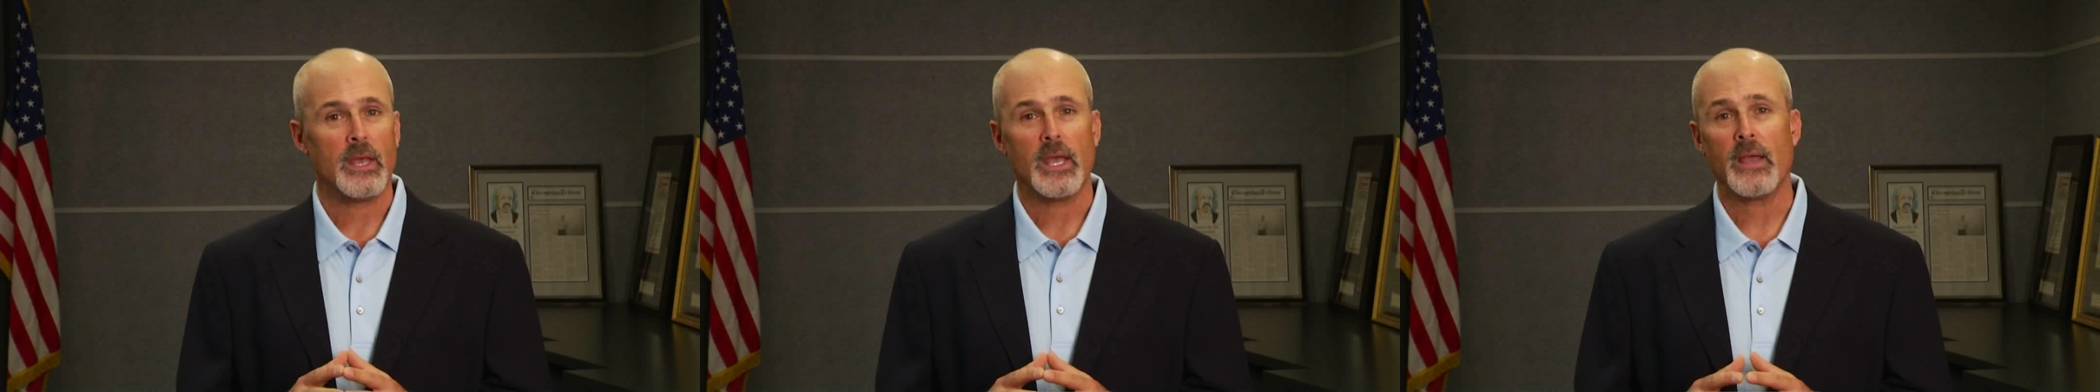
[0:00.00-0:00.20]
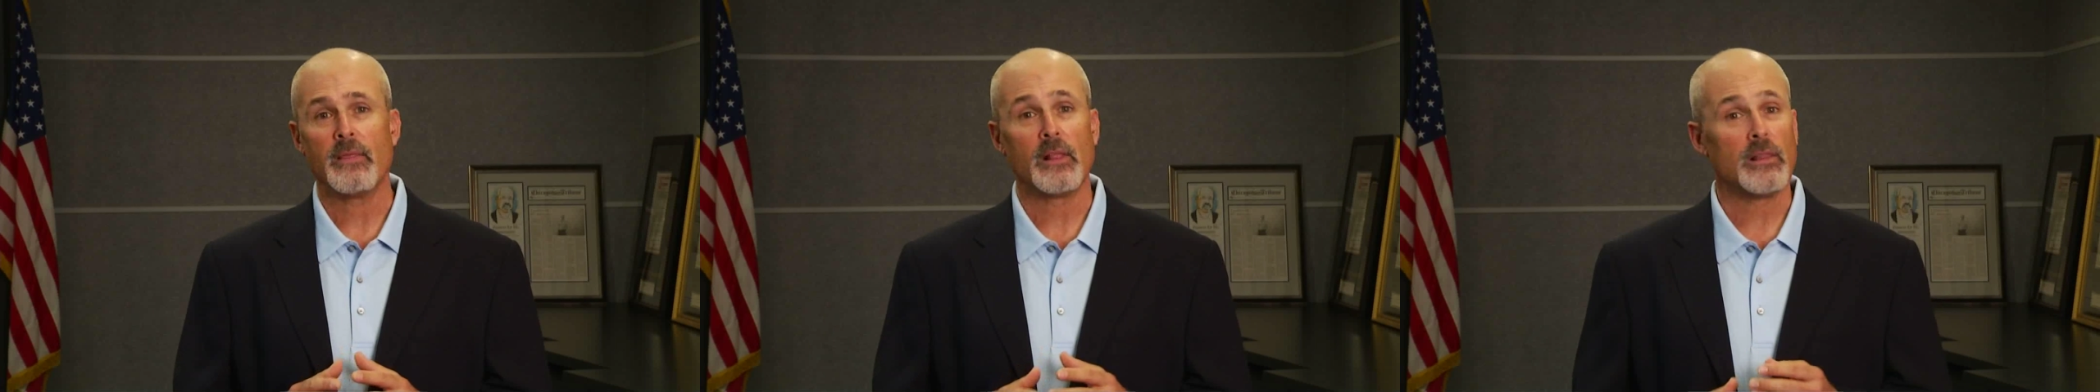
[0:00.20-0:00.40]

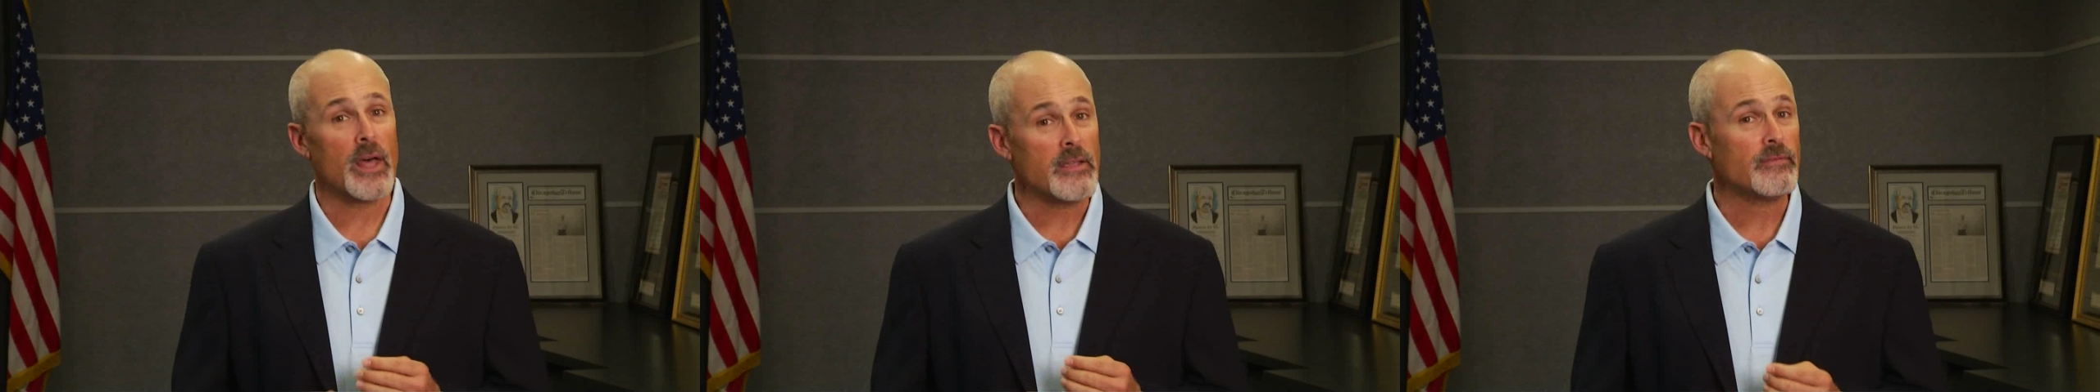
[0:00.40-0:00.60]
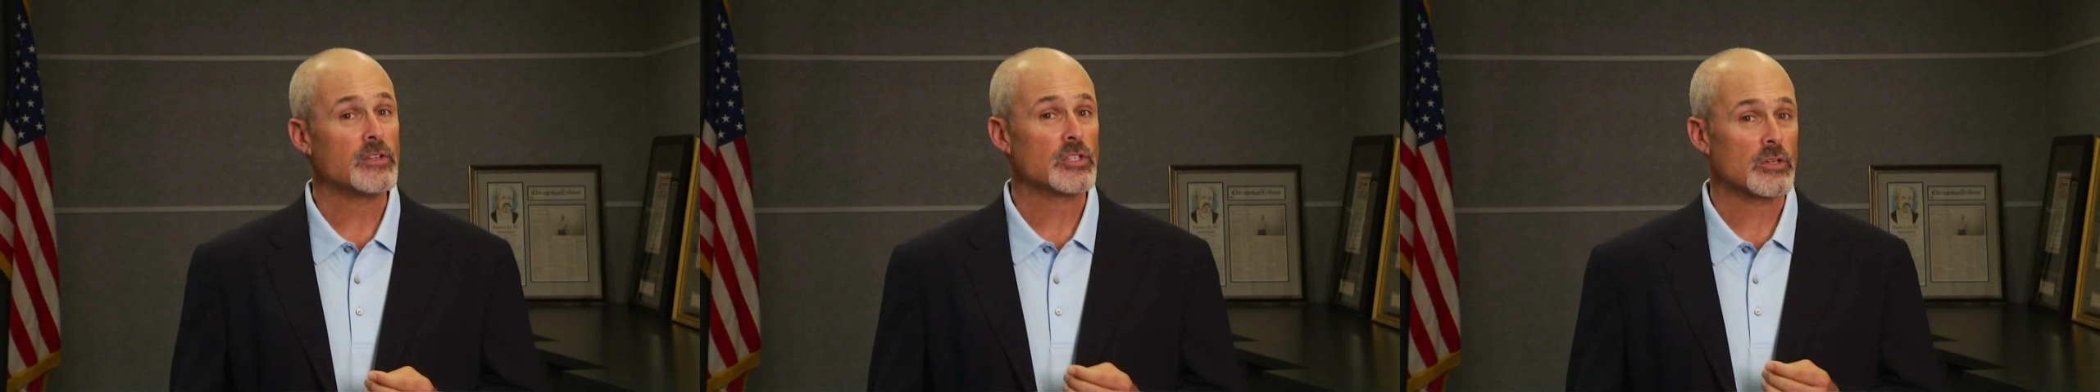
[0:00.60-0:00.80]
and the
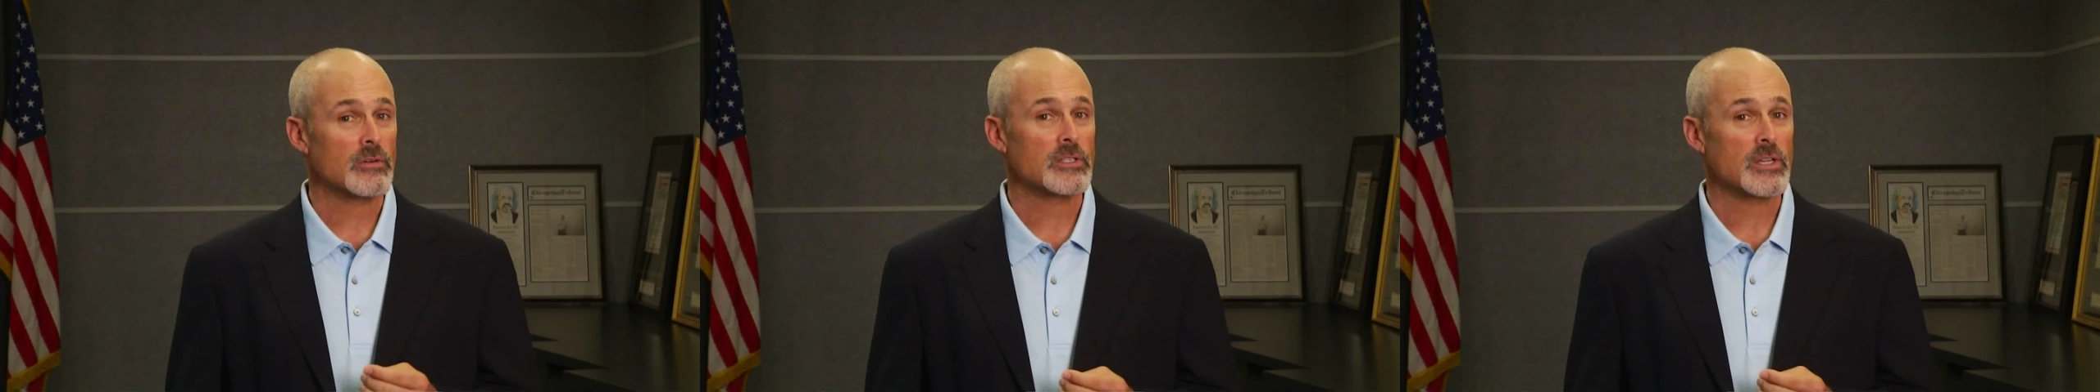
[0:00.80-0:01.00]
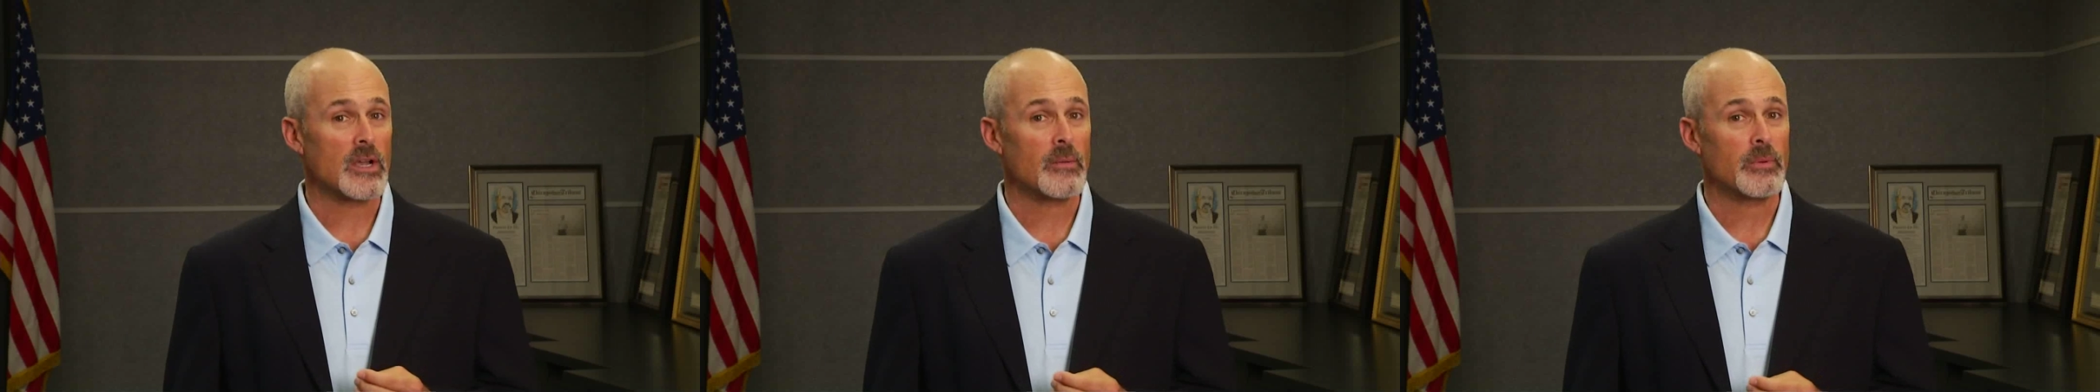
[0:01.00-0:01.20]
life
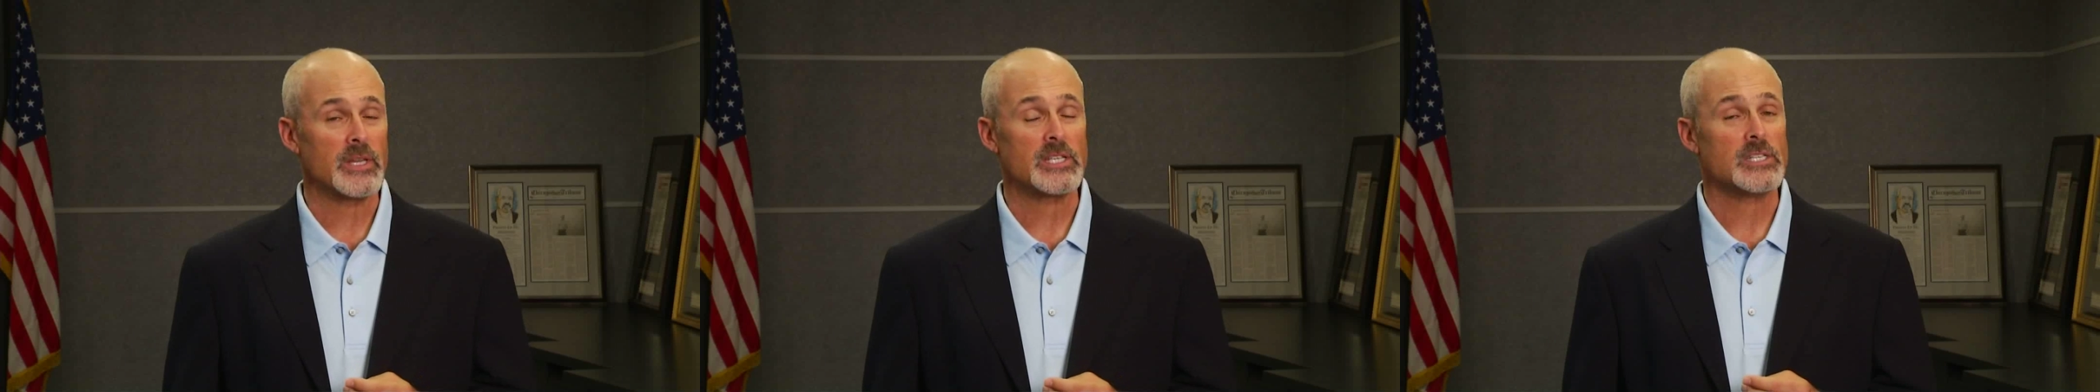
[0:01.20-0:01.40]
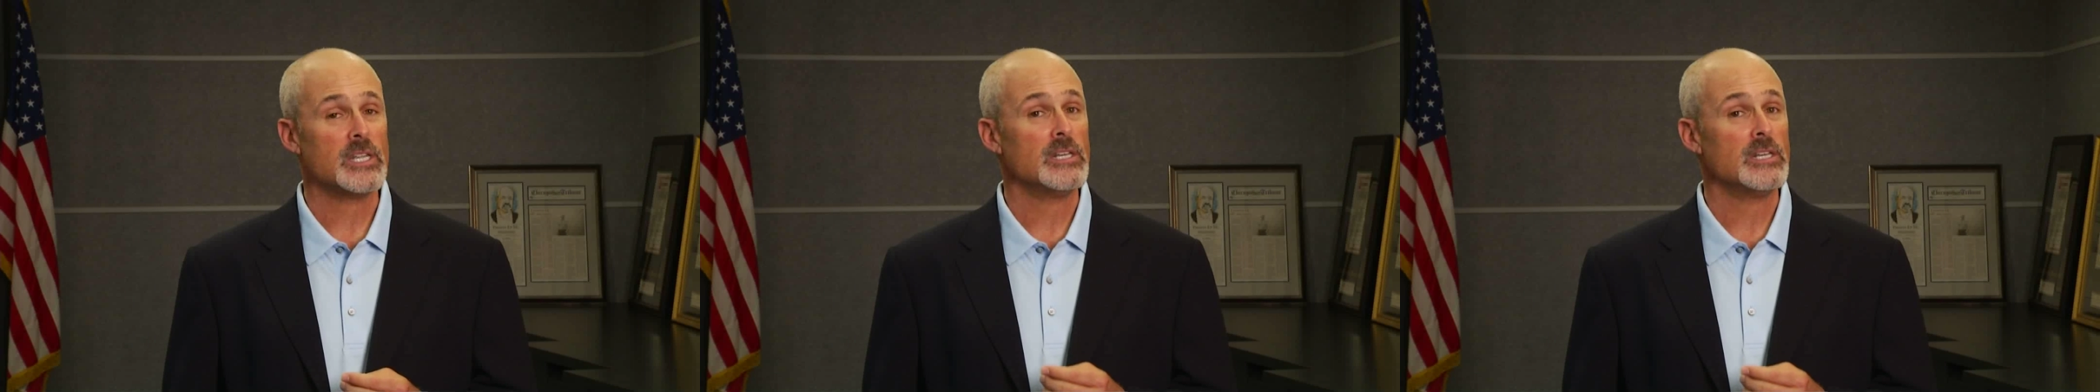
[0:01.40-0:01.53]
insurance companies